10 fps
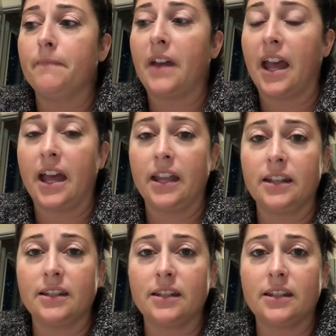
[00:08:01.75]

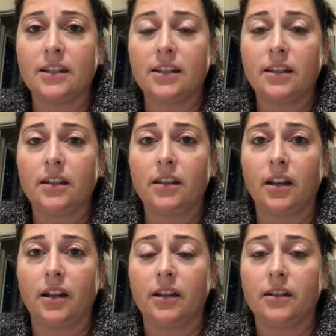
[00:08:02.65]
and
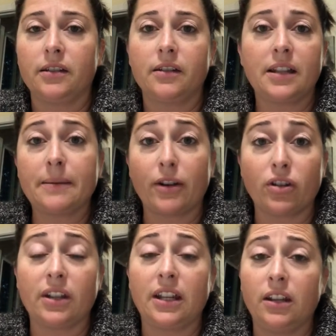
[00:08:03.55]

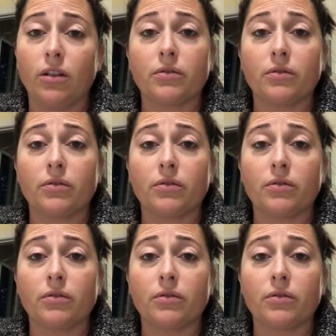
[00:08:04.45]
especially